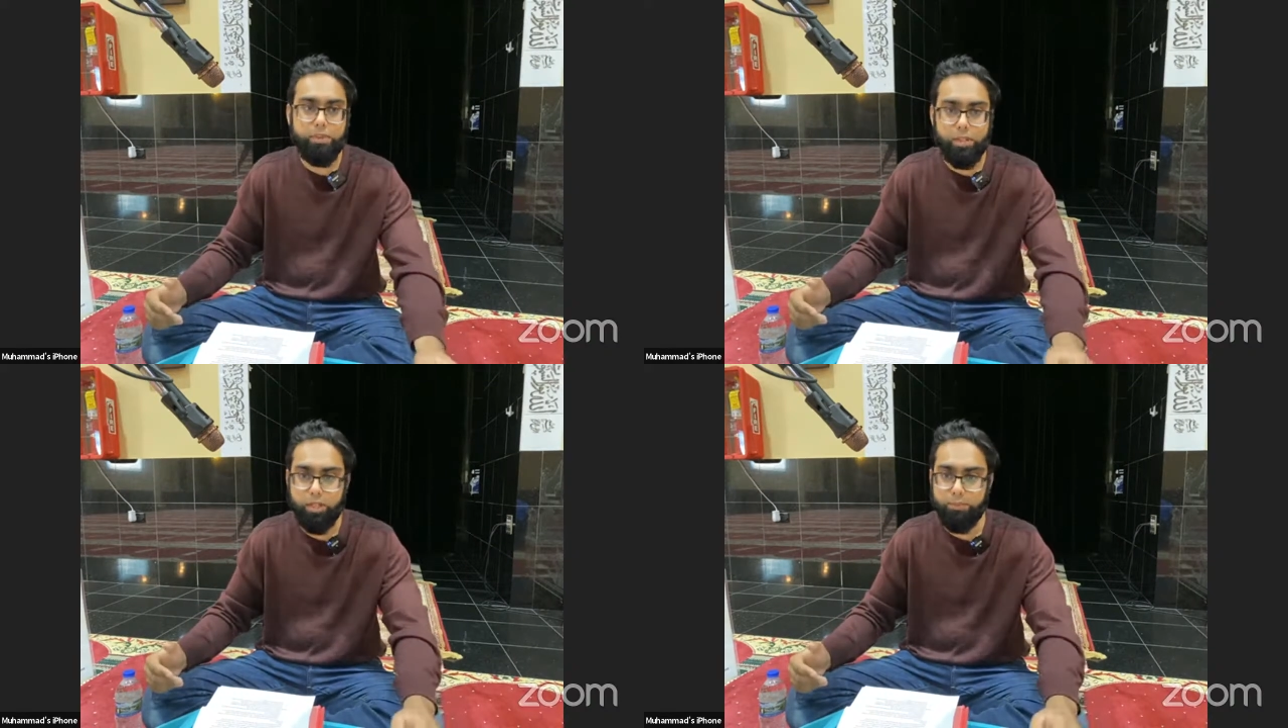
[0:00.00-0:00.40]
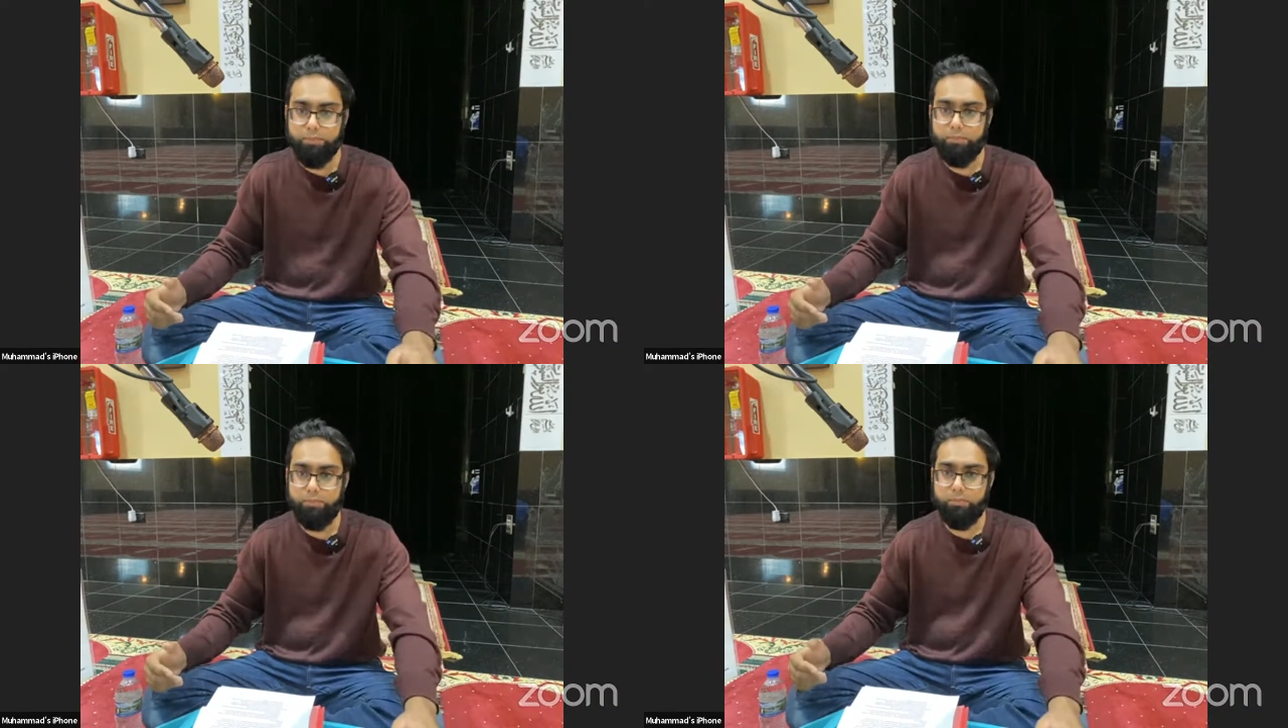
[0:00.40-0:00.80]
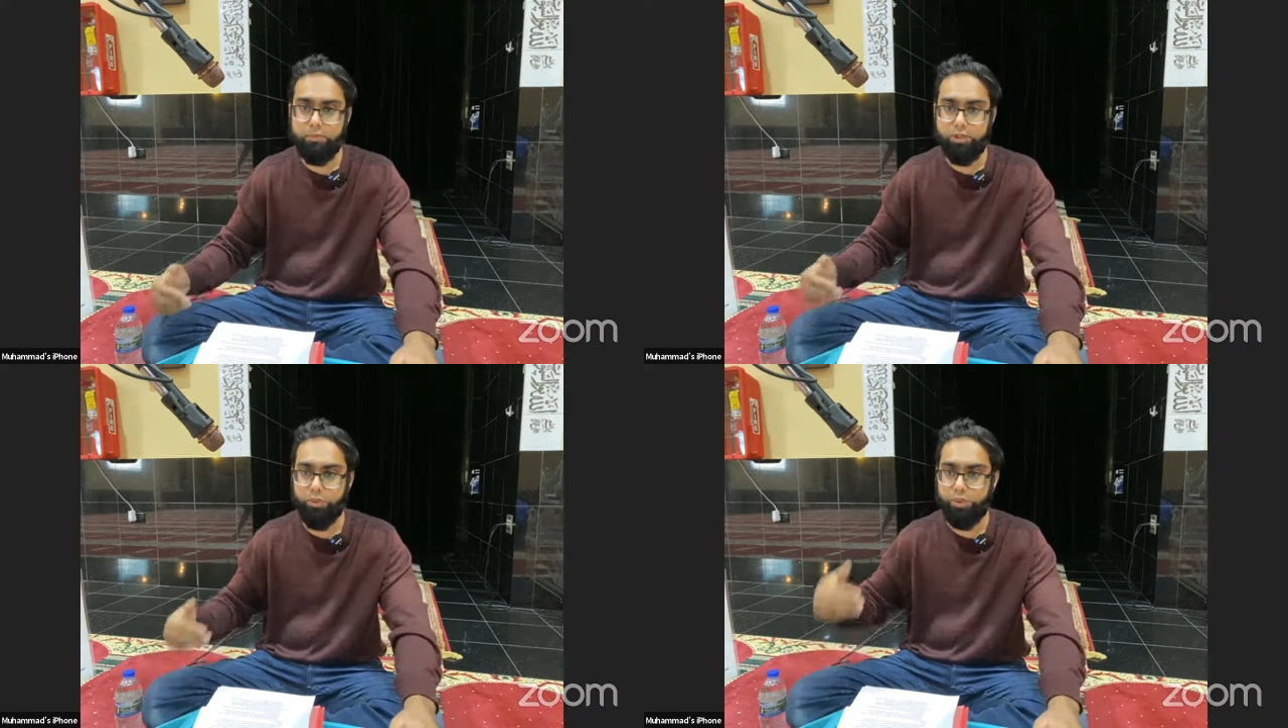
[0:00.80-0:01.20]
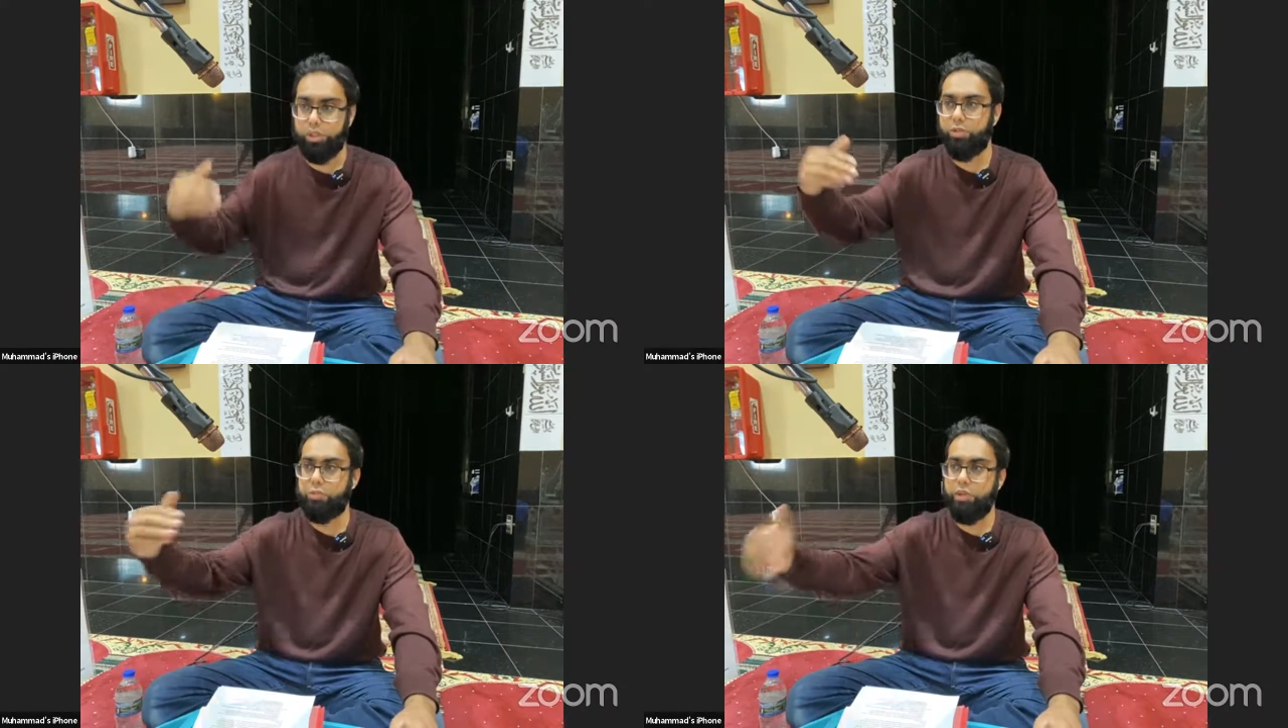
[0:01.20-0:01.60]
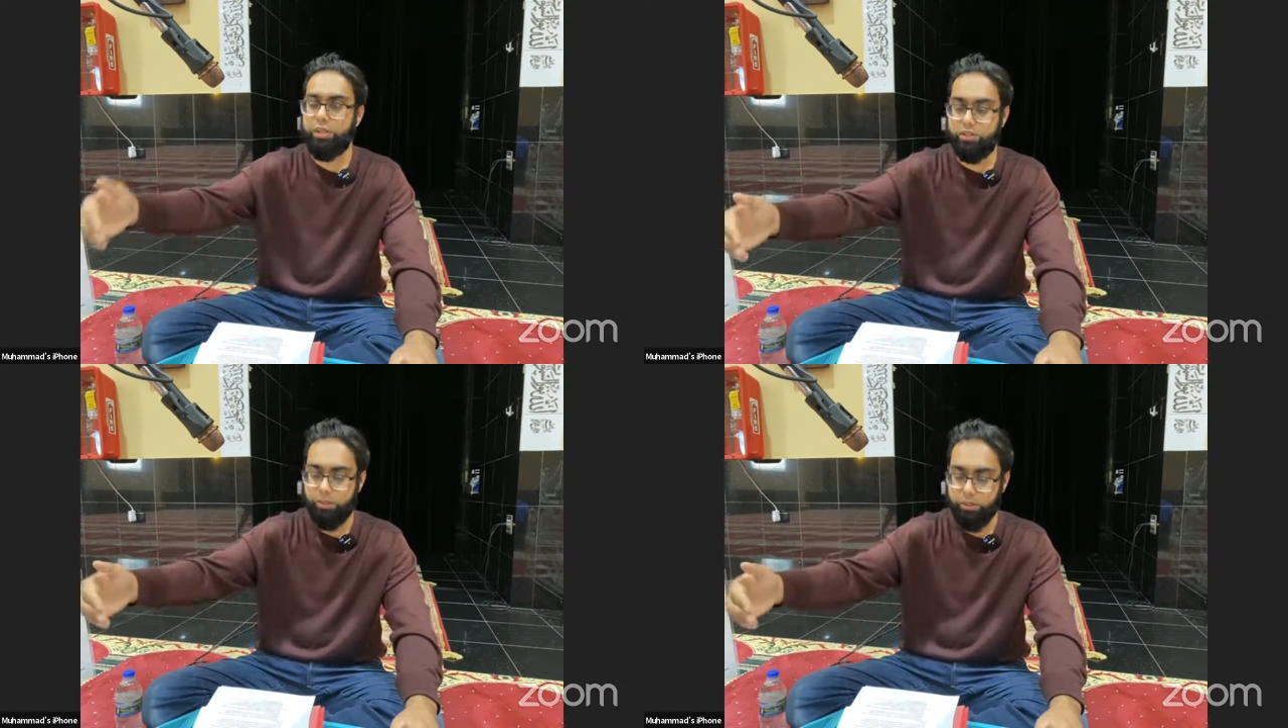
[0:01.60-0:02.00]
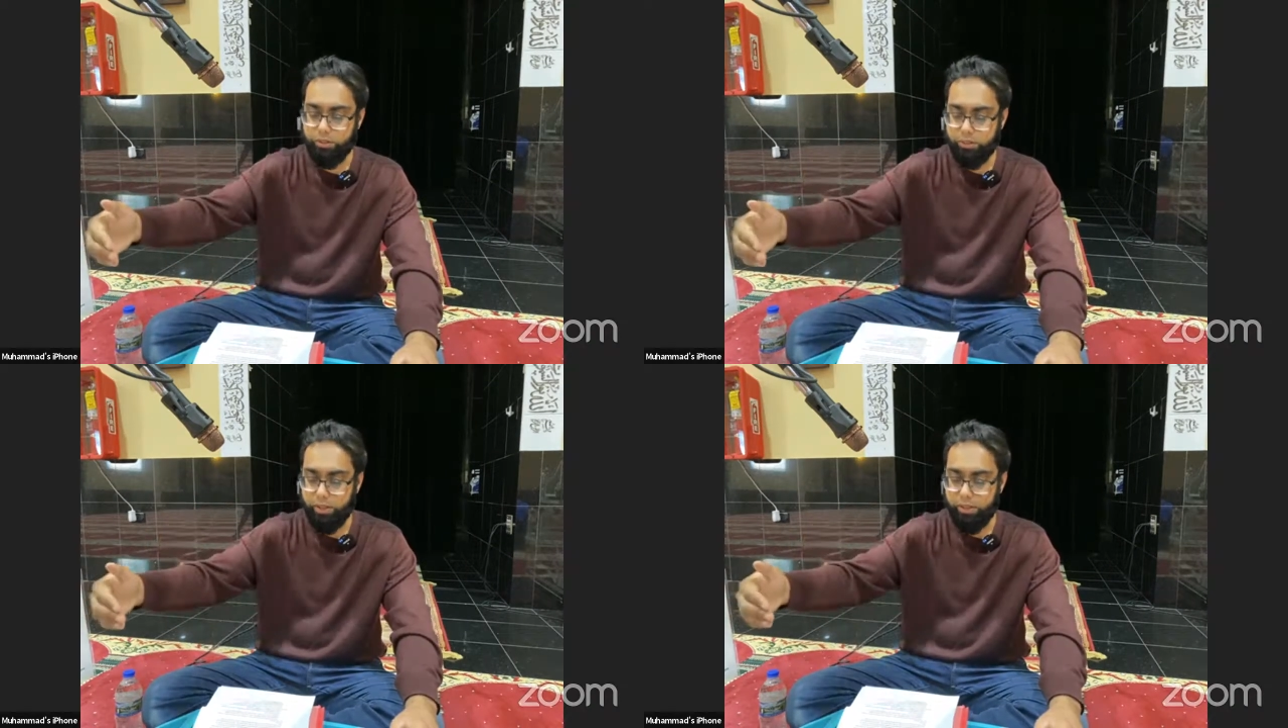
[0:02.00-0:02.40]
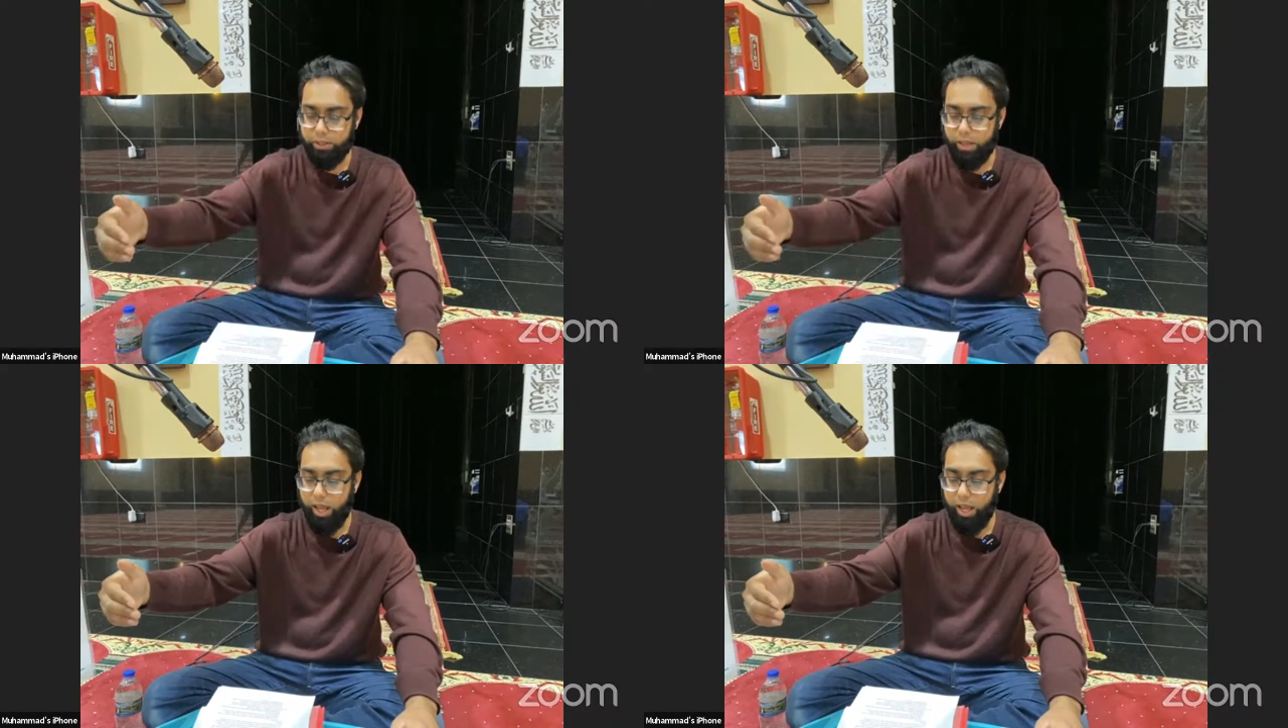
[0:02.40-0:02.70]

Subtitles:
so we started with Bani Israel, right?